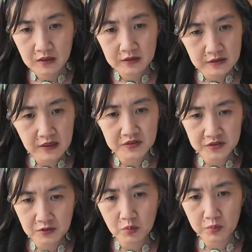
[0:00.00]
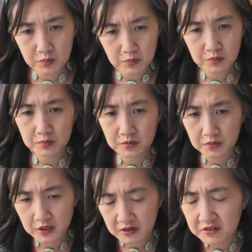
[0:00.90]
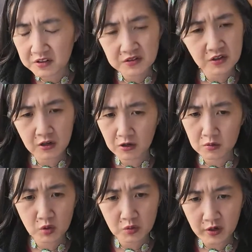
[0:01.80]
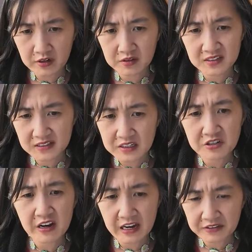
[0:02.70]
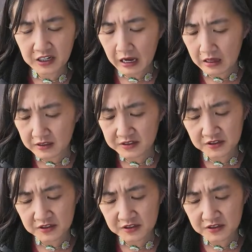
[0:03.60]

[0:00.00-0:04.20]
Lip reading: Yes, everything is all on one wire, the center and the calyx.